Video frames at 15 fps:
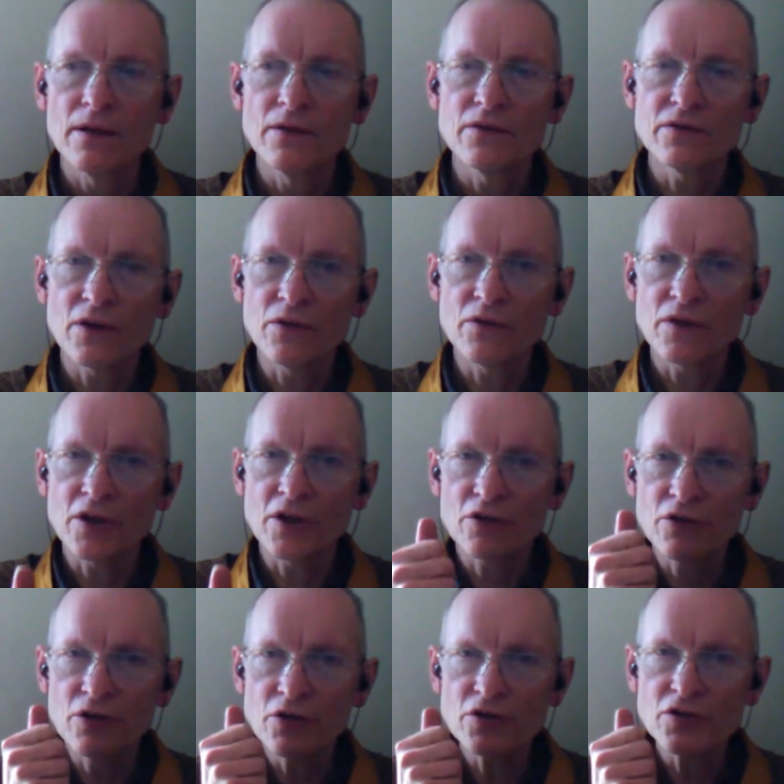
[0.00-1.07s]
So the
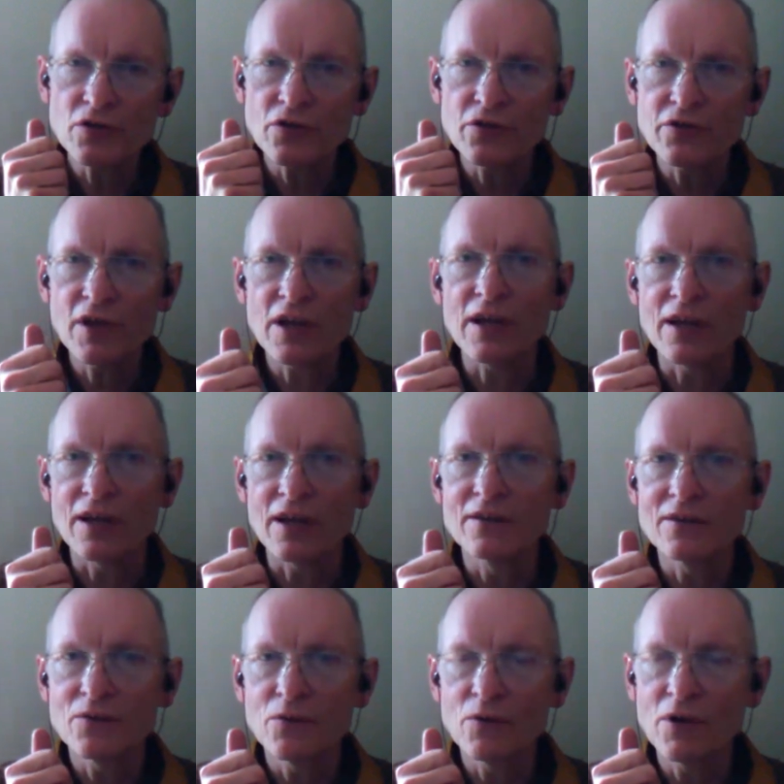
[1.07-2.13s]
crucial thing
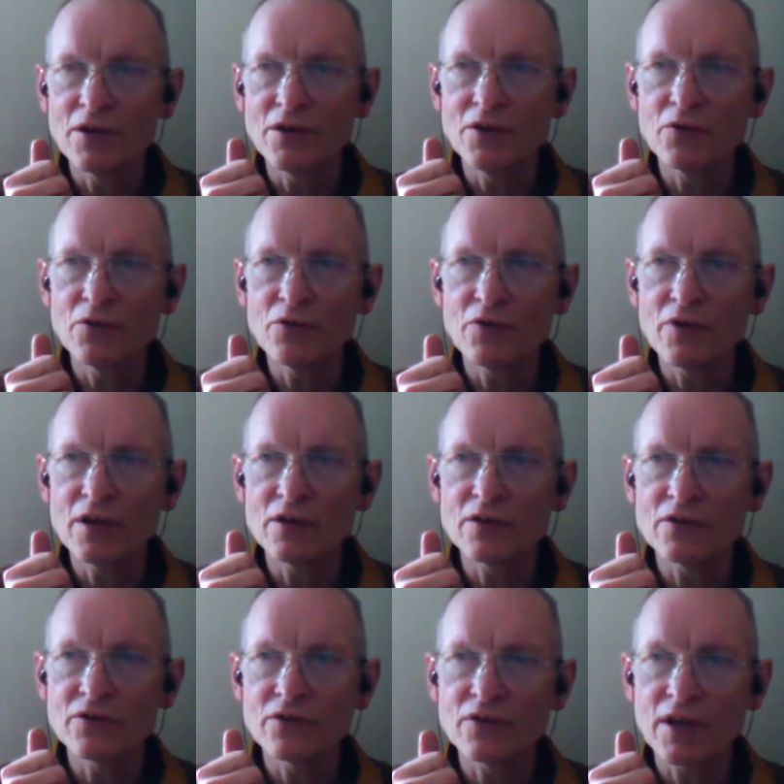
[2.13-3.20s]
when you
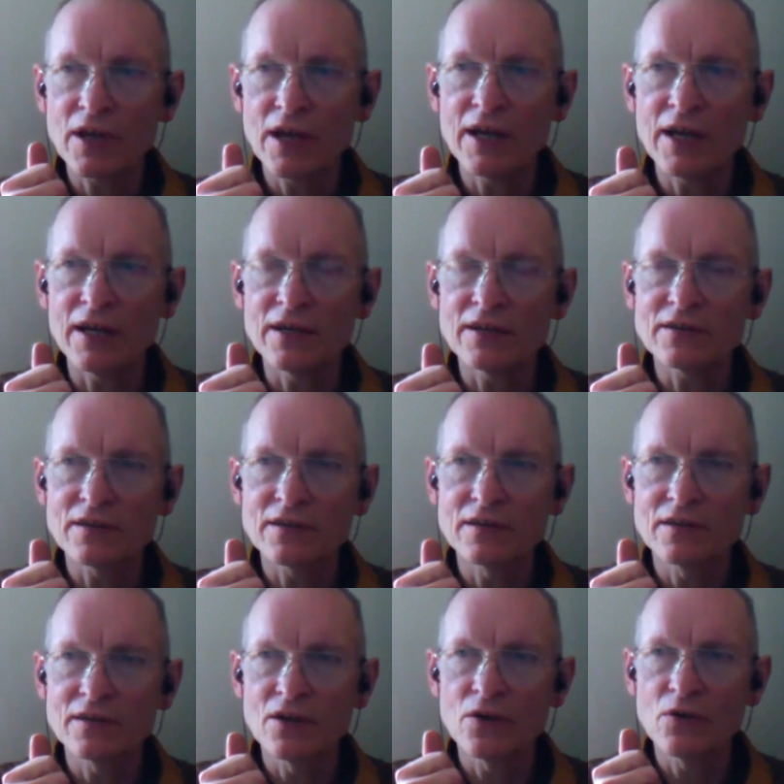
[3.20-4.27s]
feel scared,
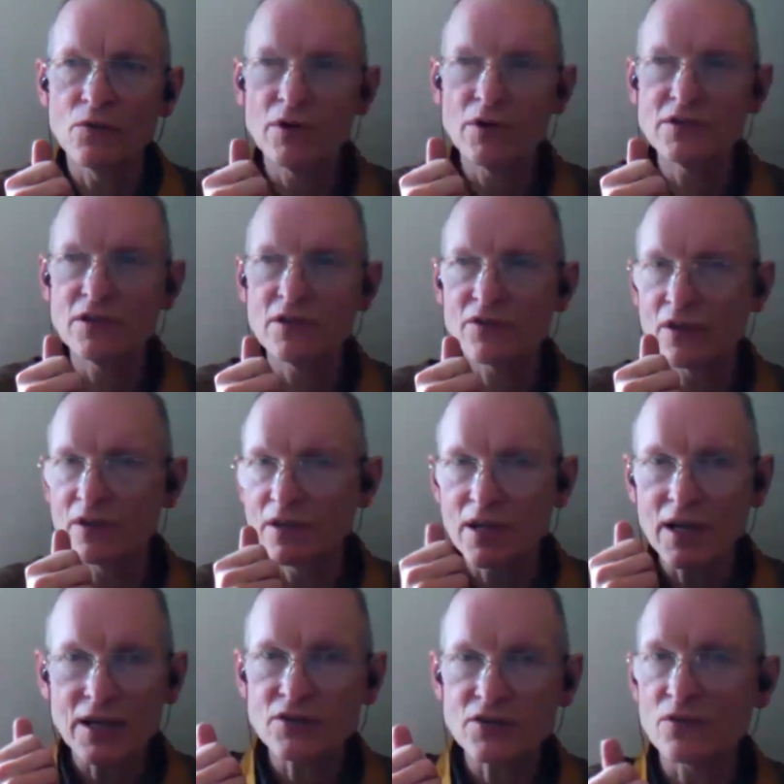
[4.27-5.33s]
which is a
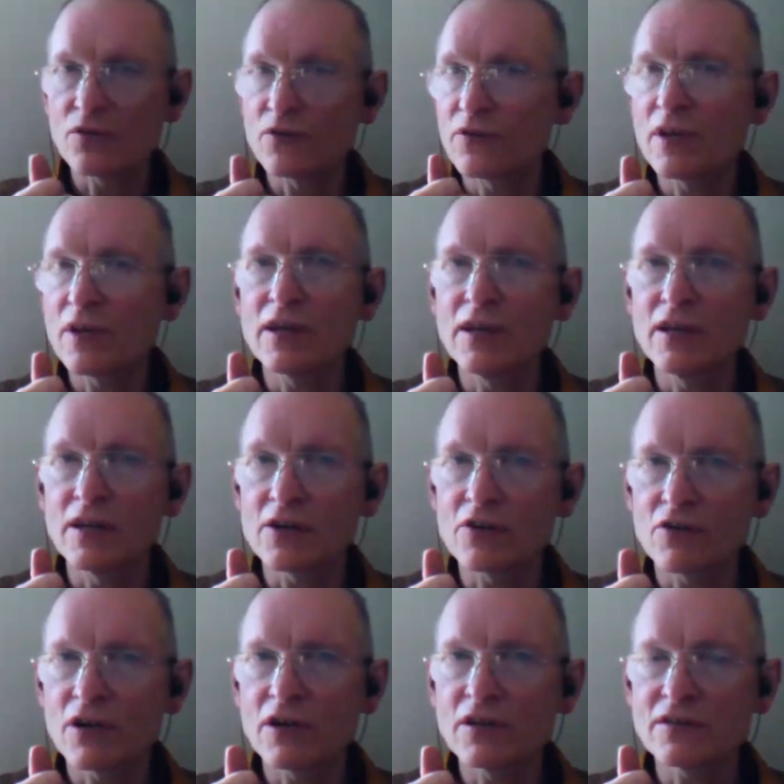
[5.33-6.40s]
natural thing in a
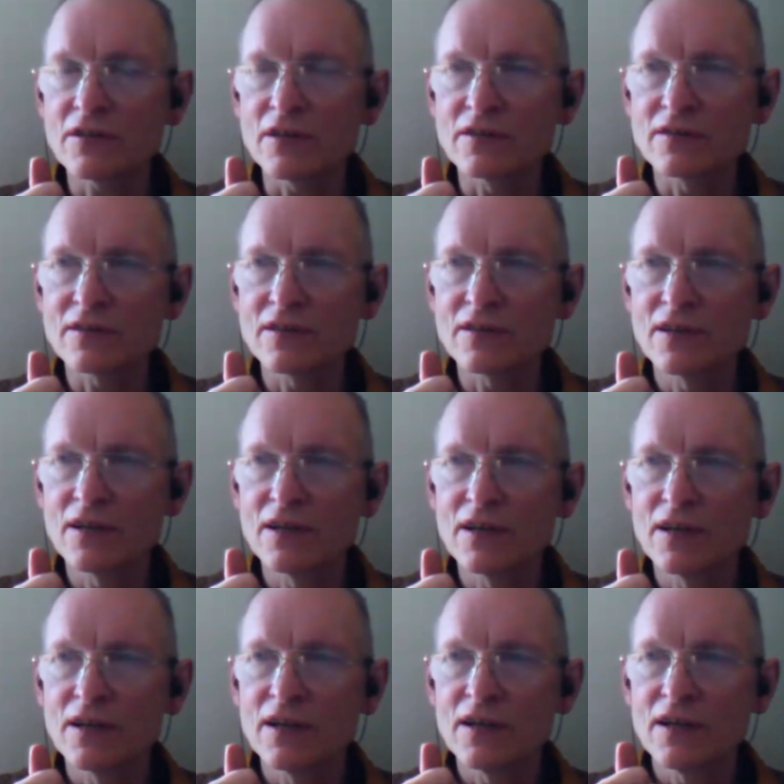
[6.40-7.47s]
crisis,
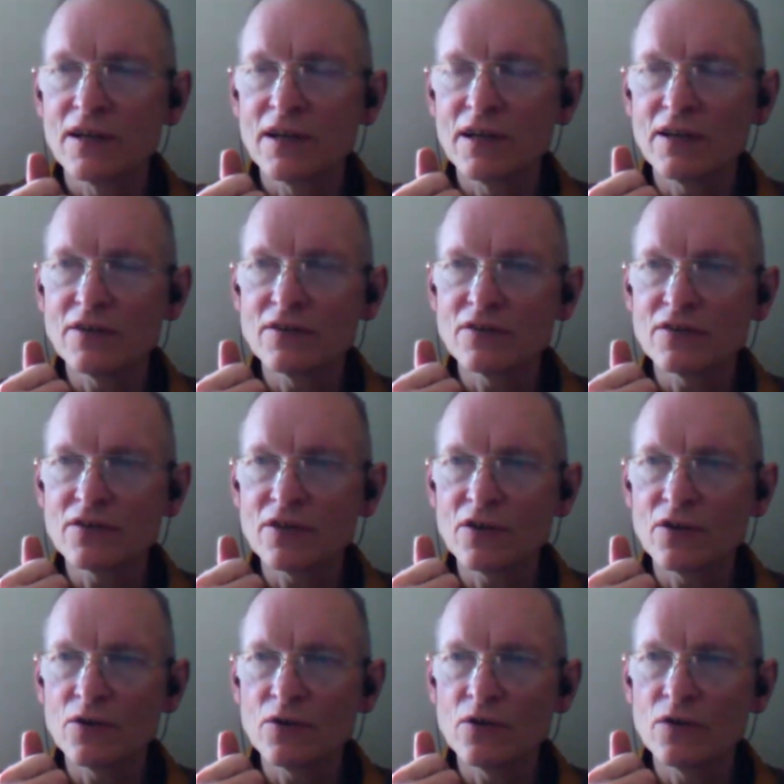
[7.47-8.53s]
is
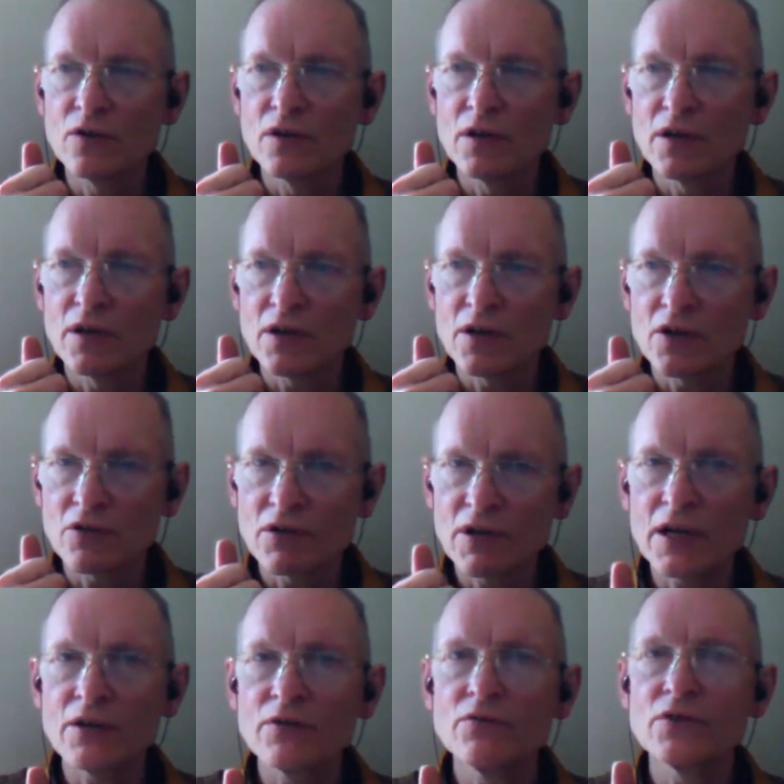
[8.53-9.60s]
to
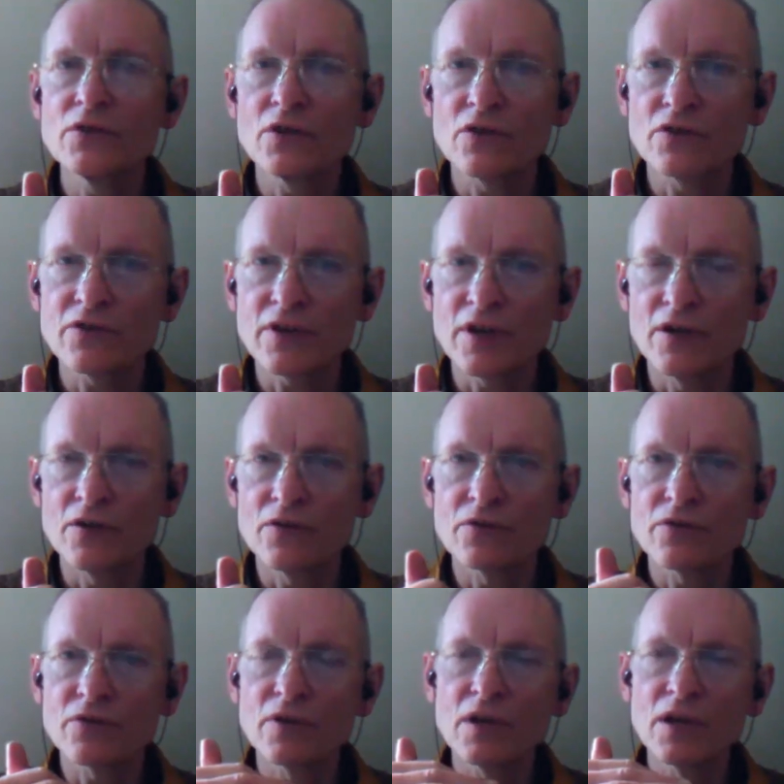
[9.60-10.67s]
ground
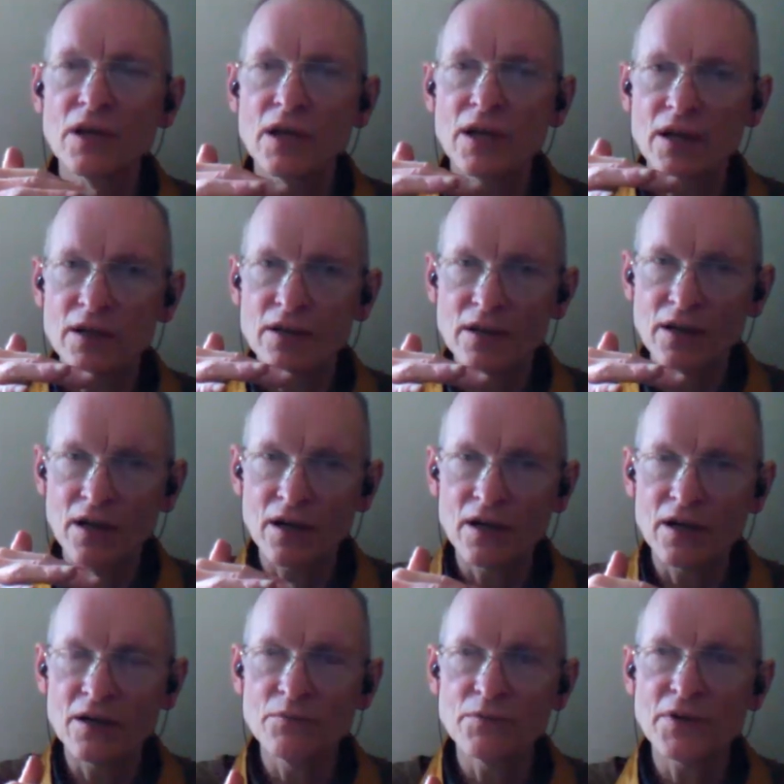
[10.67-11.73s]
yourself and
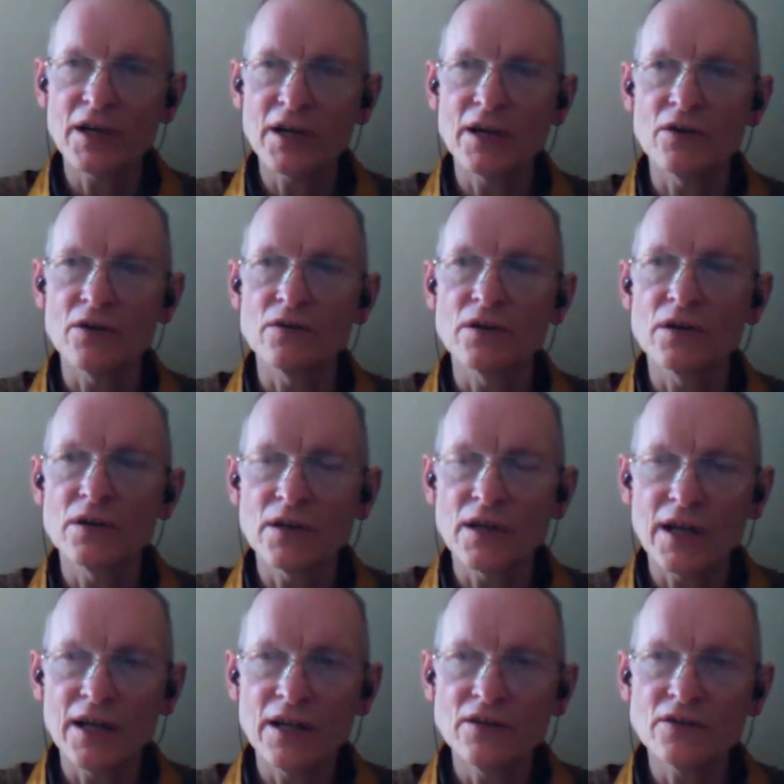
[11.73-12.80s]
calm down and
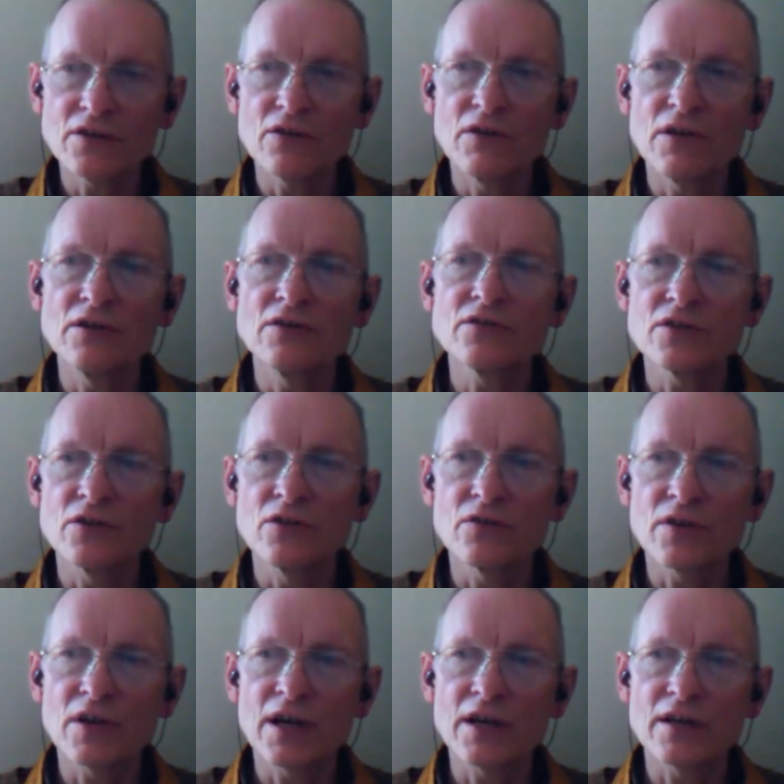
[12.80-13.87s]
enter into
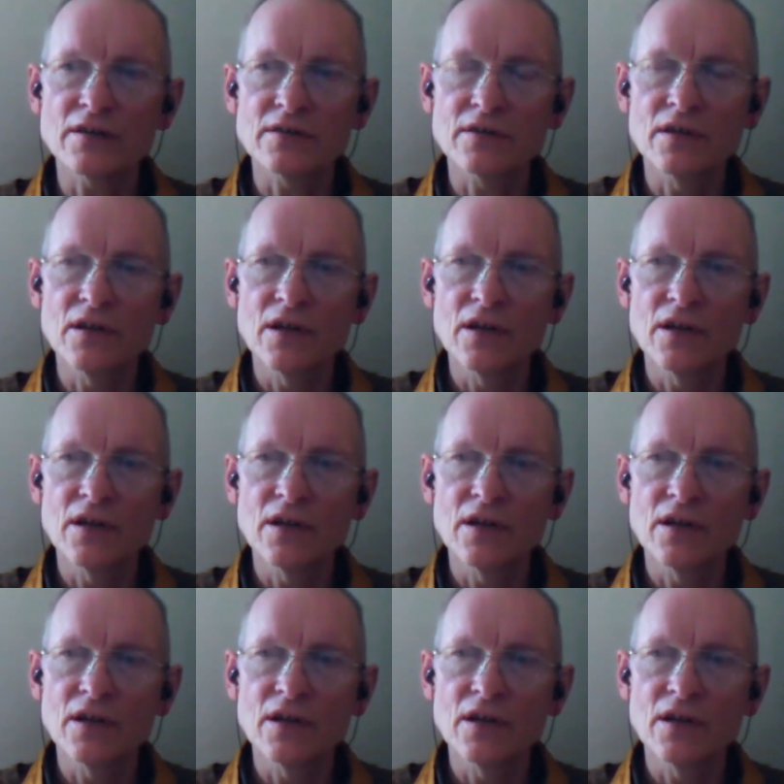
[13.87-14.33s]
that